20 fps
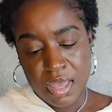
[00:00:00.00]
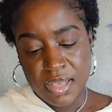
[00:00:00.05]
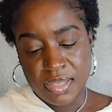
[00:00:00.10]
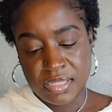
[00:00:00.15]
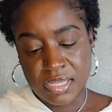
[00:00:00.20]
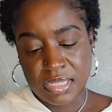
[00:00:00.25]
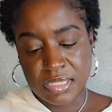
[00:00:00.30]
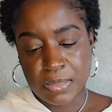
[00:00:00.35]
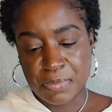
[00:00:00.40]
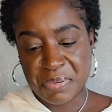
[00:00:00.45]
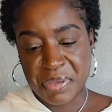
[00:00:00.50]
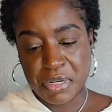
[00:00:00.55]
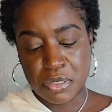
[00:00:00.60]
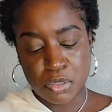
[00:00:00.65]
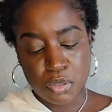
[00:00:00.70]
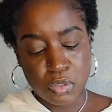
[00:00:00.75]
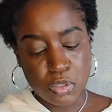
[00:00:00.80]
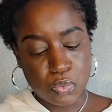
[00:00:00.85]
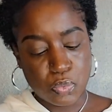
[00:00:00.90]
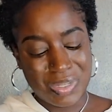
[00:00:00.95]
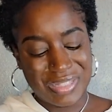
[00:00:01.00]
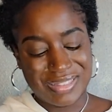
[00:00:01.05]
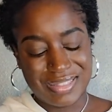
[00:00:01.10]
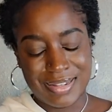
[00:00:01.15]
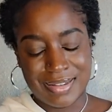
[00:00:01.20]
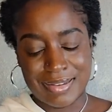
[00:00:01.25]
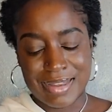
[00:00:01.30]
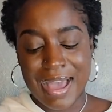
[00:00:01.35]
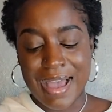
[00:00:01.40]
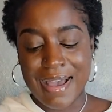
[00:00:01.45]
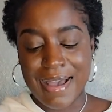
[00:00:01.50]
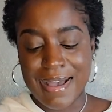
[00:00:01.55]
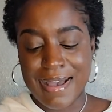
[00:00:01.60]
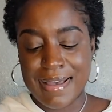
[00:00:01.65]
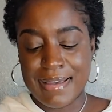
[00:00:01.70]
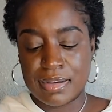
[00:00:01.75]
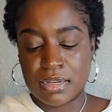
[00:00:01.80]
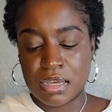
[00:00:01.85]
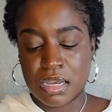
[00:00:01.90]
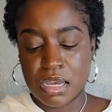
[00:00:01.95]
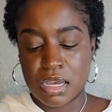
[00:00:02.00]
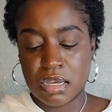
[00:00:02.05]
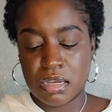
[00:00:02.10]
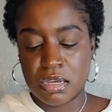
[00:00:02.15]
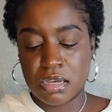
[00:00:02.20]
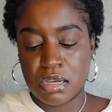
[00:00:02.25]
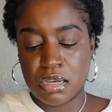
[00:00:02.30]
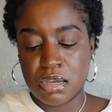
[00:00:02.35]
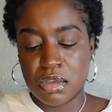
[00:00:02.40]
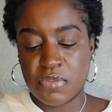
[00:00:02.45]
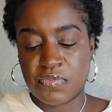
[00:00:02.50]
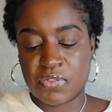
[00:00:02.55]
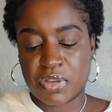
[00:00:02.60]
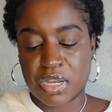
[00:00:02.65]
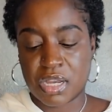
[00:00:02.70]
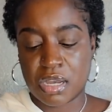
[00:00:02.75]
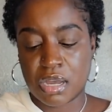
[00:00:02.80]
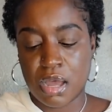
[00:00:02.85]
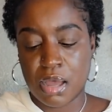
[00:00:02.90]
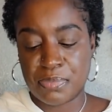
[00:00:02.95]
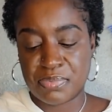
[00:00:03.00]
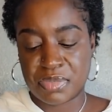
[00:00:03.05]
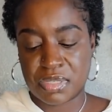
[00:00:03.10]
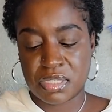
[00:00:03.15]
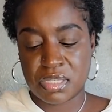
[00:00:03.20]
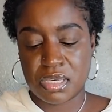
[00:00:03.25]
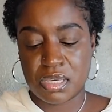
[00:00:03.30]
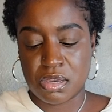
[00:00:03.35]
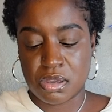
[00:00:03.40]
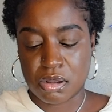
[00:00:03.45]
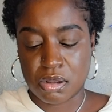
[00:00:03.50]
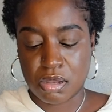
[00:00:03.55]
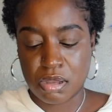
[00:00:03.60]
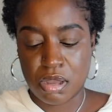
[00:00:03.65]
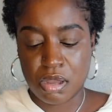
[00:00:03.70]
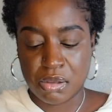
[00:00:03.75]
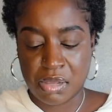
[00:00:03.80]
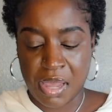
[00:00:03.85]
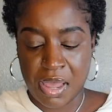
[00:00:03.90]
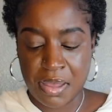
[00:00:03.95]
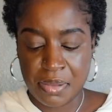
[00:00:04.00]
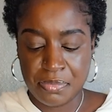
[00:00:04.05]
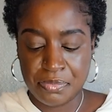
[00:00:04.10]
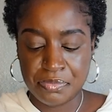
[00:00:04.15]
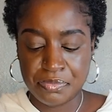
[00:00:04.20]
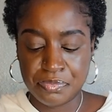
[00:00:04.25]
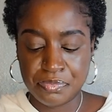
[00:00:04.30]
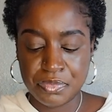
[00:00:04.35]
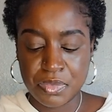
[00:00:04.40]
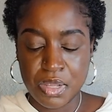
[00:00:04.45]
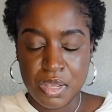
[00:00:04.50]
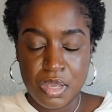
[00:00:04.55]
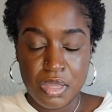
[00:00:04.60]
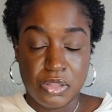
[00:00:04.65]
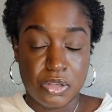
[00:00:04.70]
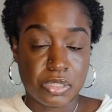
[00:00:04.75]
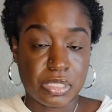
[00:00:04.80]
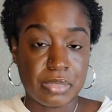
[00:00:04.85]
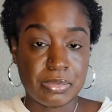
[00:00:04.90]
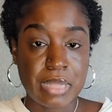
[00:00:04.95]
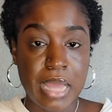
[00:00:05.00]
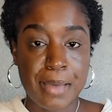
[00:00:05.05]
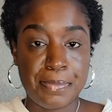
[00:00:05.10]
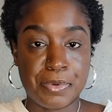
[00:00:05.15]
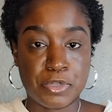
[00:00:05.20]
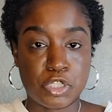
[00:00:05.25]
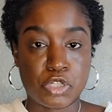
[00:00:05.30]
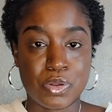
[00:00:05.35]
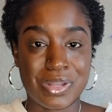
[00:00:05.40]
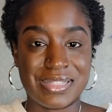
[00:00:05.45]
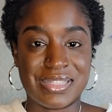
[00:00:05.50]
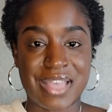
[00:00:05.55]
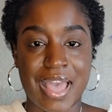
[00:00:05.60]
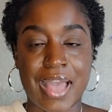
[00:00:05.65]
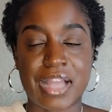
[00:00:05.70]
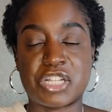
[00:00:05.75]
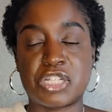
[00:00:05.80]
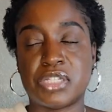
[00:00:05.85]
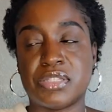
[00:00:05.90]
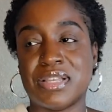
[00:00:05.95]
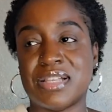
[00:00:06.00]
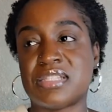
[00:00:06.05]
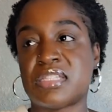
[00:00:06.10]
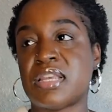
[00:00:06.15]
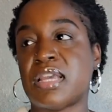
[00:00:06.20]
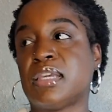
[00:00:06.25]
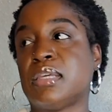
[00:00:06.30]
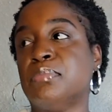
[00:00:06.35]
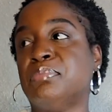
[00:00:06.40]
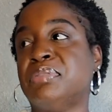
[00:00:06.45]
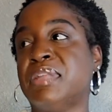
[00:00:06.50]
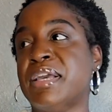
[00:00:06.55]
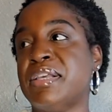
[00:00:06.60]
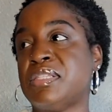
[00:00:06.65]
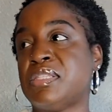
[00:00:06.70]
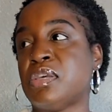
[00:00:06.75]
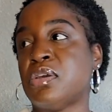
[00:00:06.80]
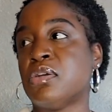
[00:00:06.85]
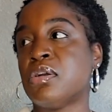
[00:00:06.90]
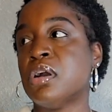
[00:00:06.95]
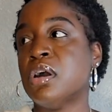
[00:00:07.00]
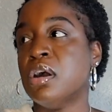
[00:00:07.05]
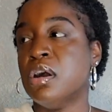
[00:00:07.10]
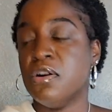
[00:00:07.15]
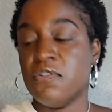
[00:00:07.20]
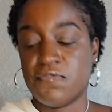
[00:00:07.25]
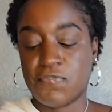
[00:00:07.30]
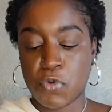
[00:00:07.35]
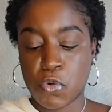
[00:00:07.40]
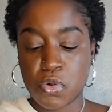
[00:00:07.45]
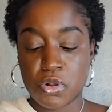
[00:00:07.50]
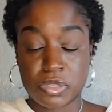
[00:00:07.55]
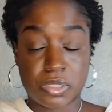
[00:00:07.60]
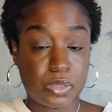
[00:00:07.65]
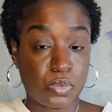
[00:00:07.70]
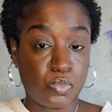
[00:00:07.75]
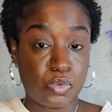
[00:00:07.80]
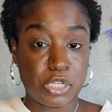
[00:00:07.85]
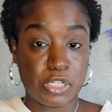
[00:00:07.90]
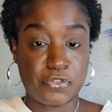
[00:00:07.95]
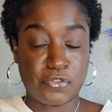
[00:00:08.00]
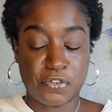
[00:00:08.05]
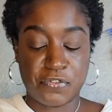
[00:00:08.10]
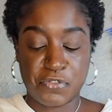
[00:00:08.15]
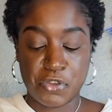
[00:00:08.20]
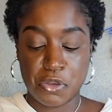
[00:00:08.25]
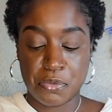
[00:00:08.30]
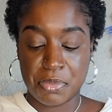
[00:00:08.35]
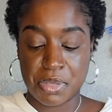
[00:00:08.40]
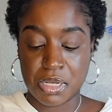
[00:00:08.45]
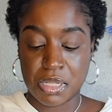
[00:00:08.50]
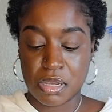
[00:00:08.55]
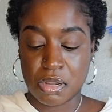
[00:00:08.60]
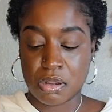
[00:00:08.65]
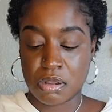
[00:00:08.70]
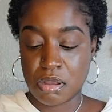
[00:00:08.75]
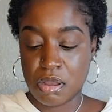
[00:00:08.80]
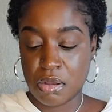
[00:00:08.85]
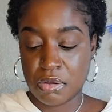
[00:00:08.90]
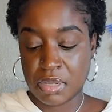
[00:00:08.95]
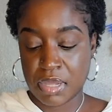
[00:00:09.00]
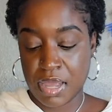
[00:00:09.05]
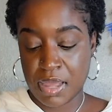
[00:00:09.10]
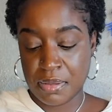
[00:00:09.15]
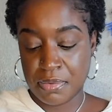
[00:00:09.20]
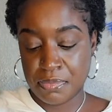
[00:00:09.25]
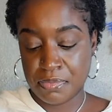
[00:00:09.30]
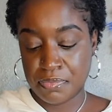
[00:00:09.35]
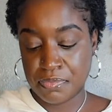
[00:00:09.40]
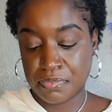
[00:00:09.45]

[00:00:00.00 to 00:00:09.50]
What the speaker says: Six of Pentacles with the Nine of Cups here, okay? There's some type of transaction that's taking place here for some wish fulfillment here, okay?